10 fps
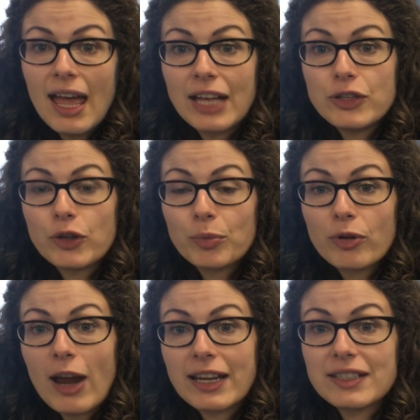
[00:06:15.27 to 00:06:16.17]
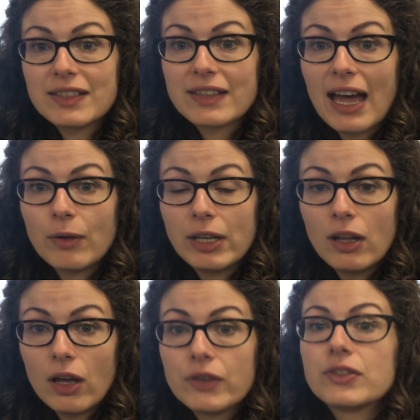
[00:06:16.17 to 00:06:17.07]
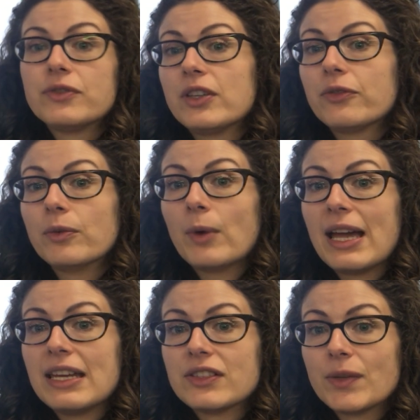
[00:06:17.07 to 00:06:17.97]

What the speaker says: and you could practice that in lots of different ways.